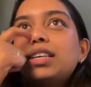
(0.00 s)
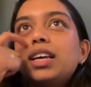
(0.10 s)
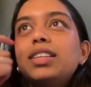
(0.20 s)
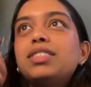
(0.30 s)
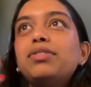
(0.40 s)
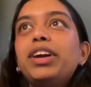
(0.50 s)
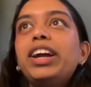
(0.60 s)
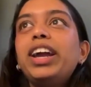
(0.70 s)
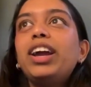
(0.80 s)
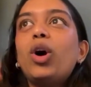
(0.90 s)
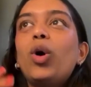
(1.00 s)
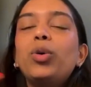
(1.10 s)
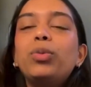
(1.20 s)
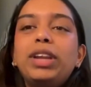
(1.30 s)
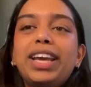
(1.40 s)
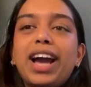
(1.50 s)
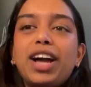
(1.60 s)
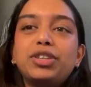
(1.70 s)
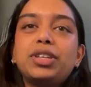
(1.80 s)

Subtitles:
it's a very homely country.